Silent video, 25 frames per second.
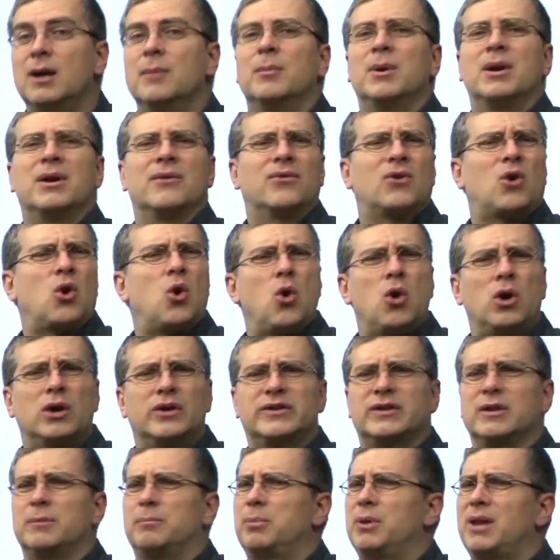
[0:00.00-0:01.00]
But of
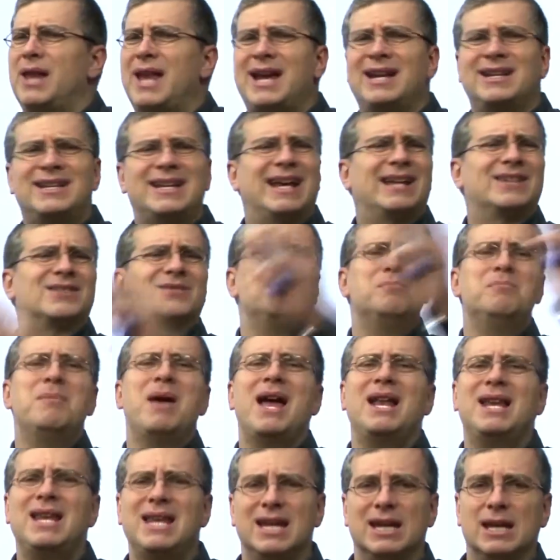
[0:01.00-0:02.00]
course, a plant has
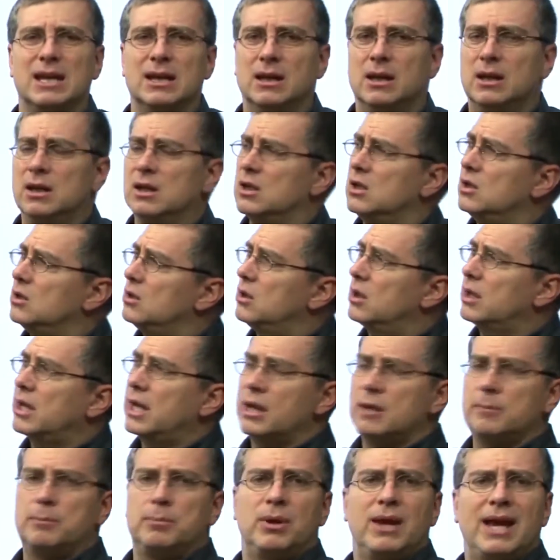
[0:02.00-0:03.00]
many. You look
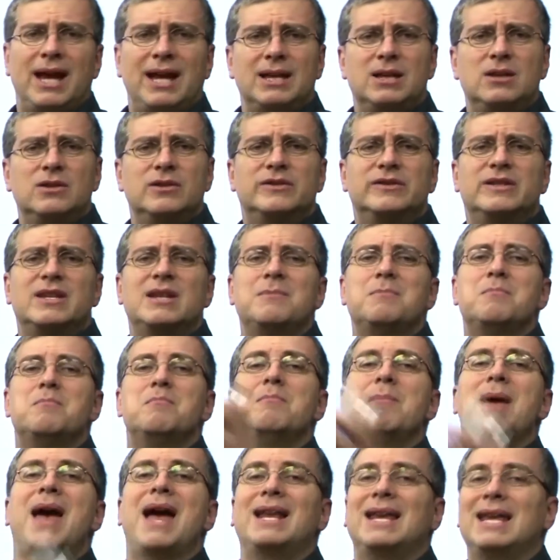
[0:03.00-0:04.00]
at a plant, you see
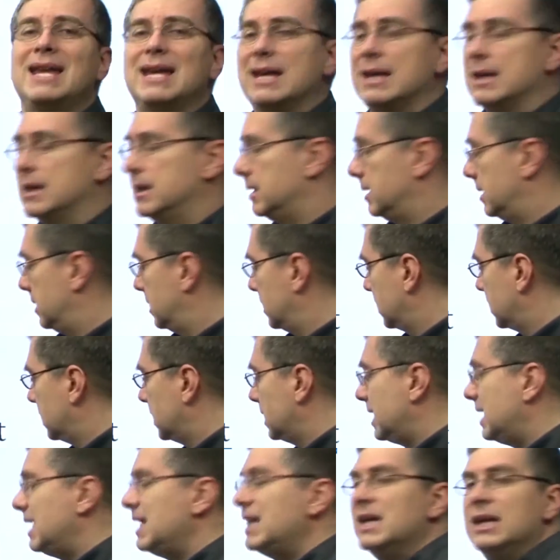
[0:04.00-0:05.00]
many
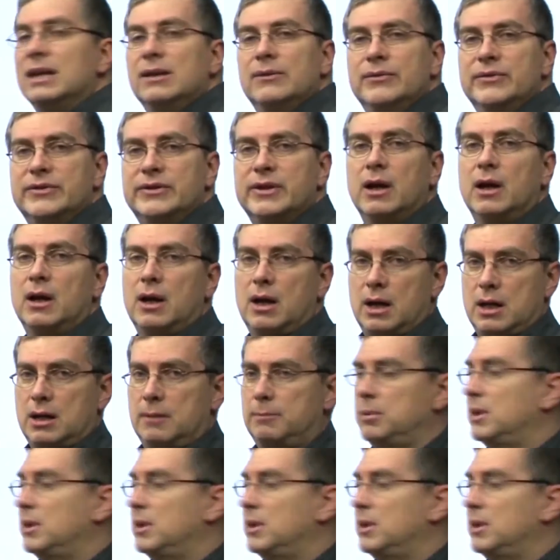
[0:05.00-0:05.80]
leaves on a